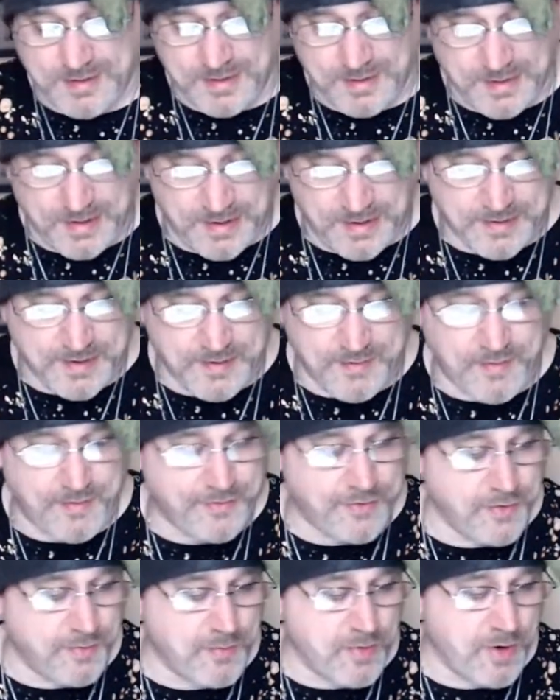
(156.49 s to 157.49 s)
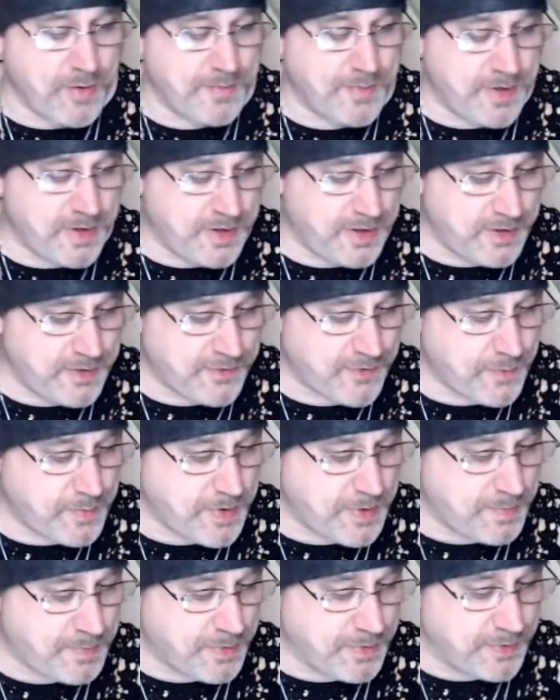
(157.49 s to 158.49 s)
Let's give a few more minutes for
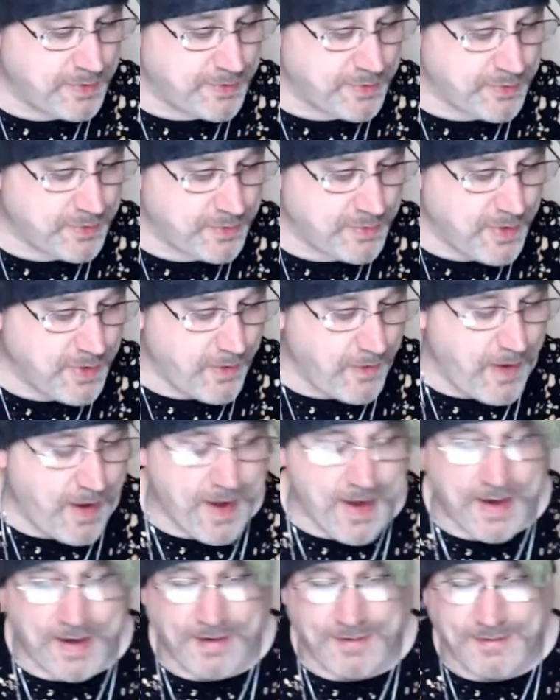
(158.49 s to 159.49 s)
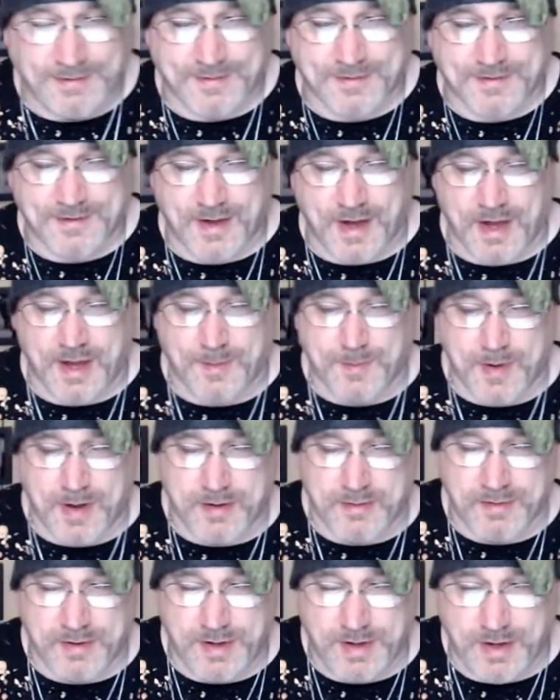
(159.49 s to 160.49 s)
people to... Oh, hi,
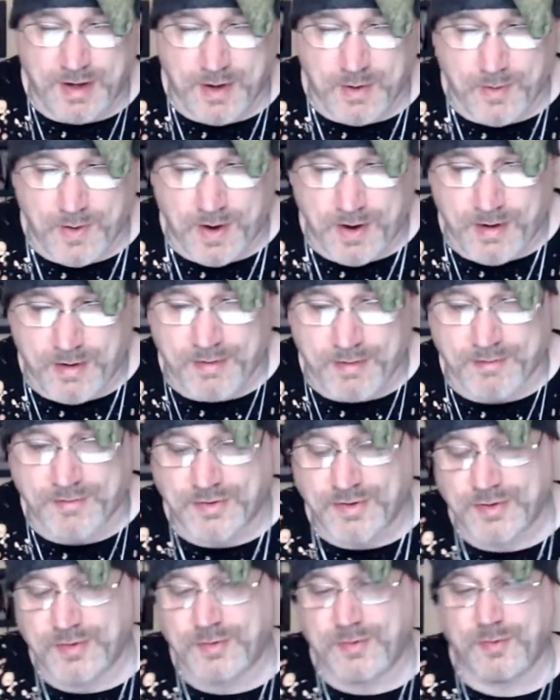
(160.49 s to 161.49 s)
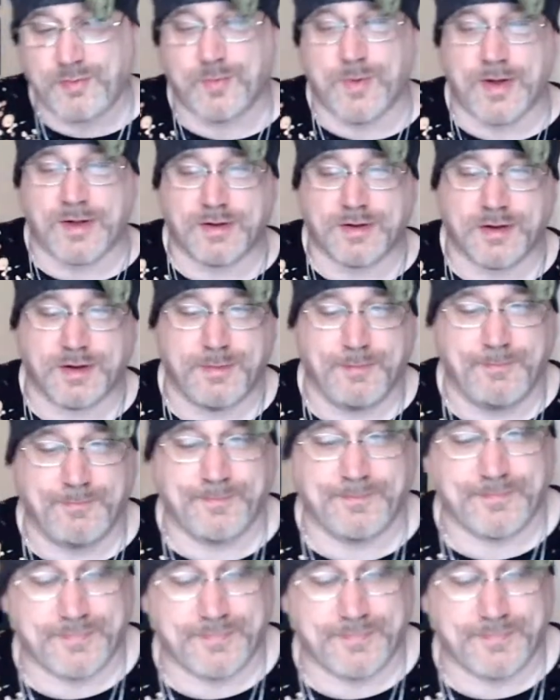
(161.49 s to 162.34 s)
Skyberry. How are you? Welcome.